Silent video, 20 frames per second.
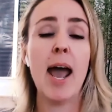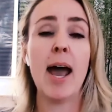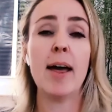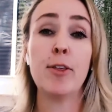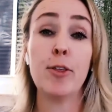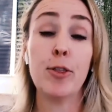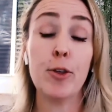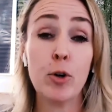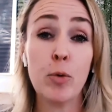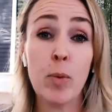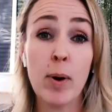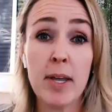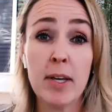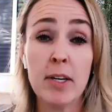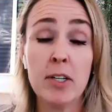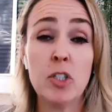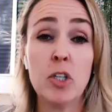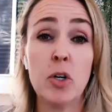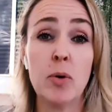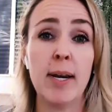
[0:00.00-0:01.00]
And the third way you
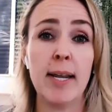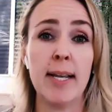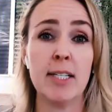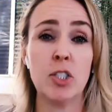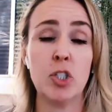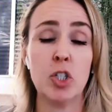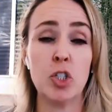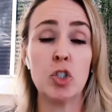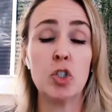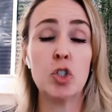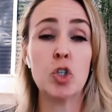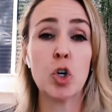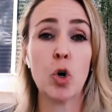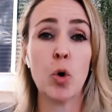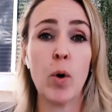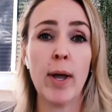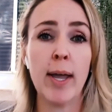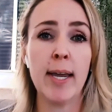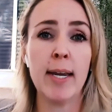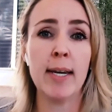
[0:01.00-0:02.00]
can do it is just
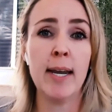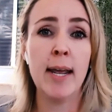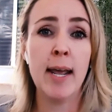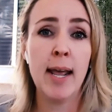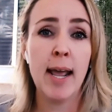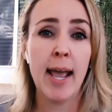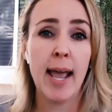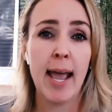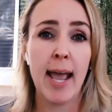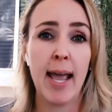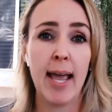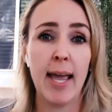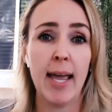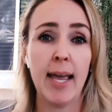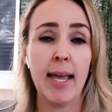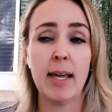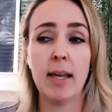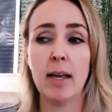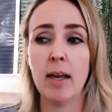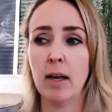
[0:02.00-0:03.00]
join
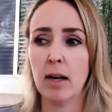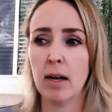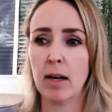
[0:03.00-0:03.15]
a